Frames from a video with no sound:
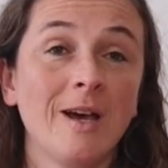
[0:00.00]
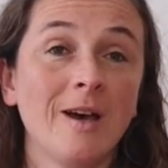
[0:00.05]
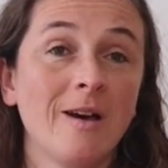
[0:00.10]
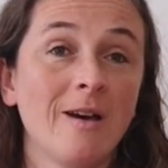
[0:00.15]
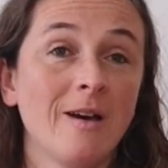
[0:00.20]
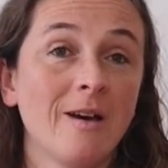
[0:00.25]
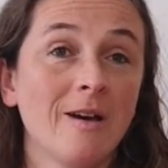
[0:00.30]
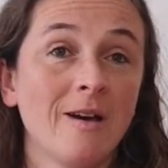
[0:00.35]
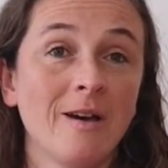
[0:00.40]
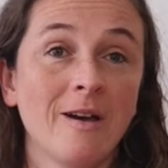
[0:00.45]

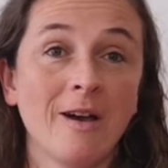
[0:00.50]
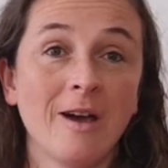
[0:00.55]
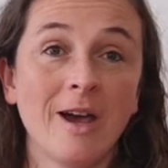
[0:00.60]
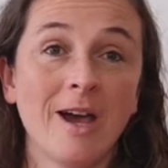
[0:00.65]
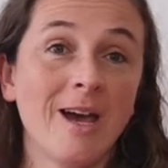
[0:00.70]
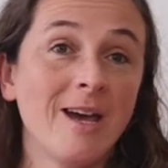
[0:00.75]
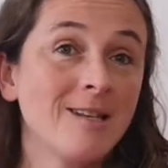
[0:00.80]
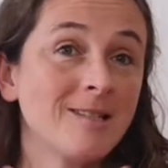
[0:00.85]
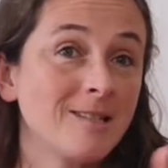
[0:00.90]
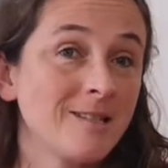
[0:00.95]

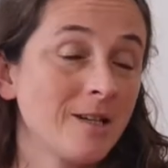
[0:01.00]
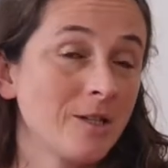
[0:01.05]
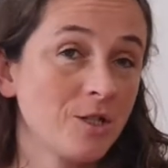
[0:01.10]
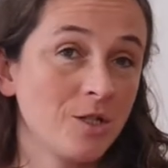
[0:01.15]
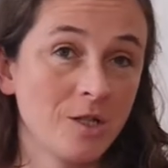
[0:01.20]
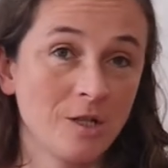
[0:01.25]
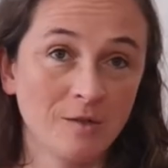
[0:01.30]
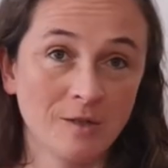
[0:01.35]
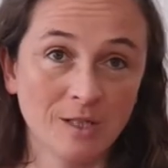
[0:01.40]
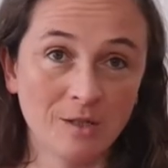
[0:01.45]
As
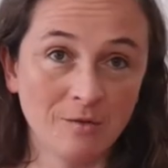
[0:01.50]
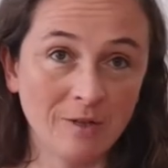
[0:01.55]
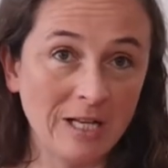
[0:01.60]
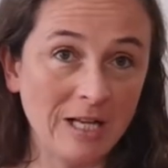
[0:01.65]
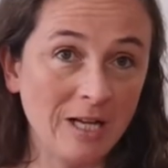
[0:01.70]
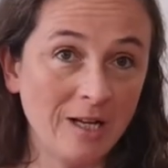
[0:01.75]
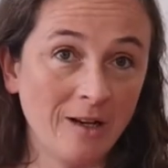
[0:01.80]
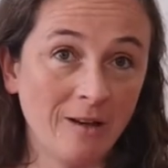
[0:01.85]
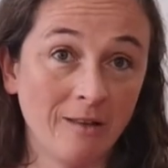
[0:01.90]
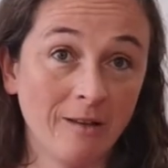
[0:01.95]
such, there isn't really
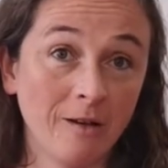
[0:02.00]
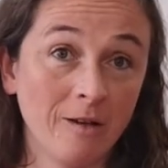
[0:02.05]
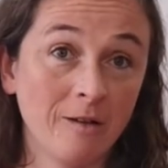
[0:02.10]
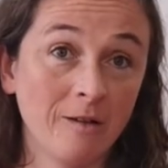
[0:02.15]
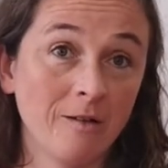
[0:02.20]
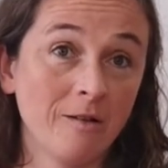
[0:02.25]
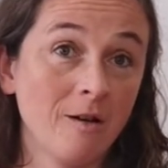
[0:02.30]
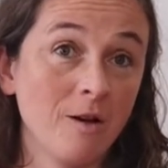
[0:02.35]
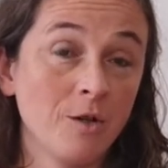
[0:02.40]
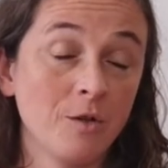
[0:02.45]

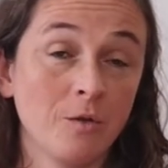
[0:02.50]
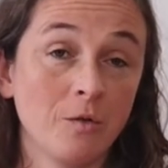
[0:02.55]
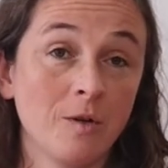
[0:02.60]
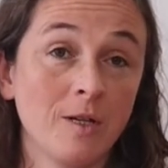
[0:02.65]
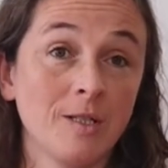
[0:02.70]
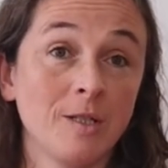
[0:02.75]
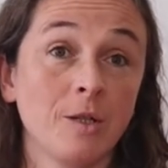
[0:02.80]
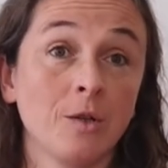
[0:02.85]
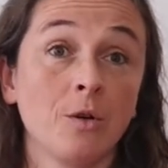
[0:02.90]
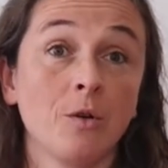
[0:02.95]
anything kind of
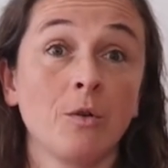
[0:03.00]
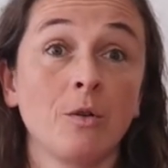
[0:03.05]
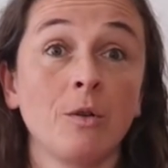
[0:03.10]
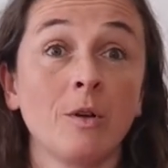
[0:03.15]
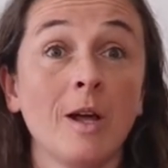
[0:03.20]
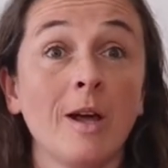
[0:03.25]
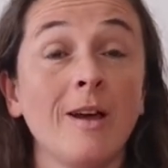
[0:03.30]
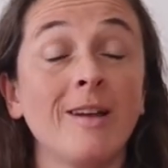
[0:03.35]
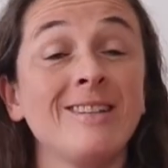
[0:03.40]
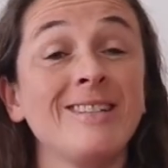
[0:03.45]
crazy going
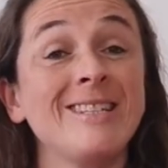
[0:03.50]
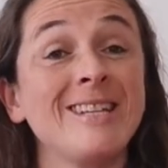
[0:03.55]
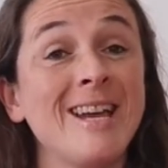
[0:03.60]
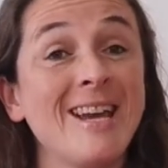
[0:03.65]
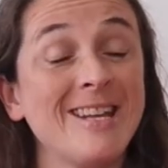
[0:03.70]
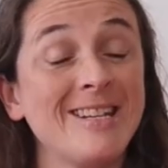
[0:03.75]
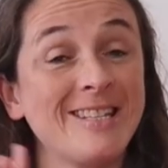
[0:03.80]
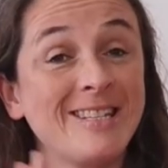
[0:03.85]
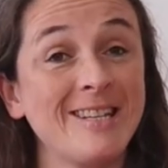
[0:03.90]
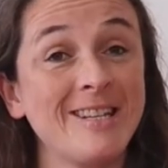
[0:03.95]
on, and
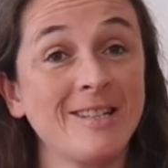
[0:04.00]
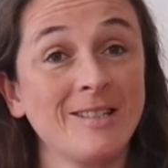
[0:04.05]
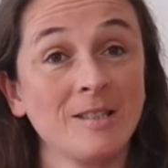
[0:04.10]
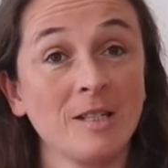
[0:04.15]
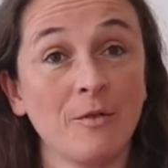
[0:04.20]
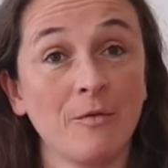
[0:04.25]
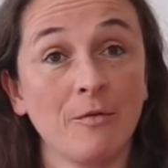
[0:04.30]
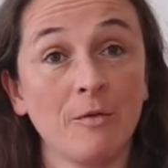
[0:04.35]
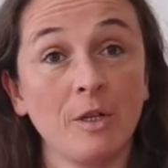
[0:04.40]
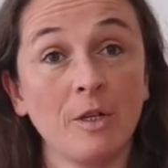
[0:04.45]
yet they're
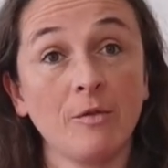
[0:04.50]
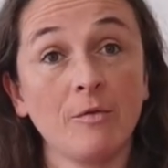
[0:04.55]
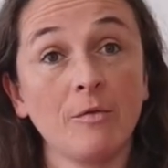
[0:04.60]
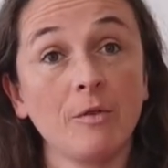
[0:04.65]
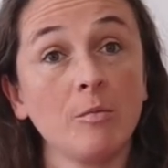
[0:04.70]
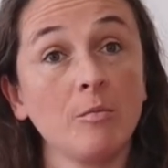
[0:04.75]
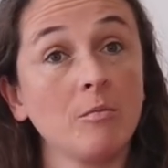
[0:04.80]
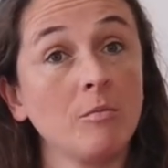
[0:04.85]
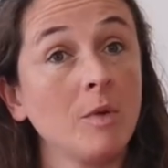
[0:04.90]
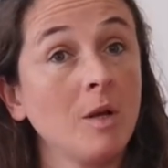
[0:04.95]
suffering
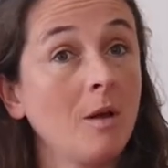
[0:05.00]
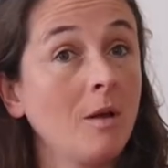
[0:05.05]
from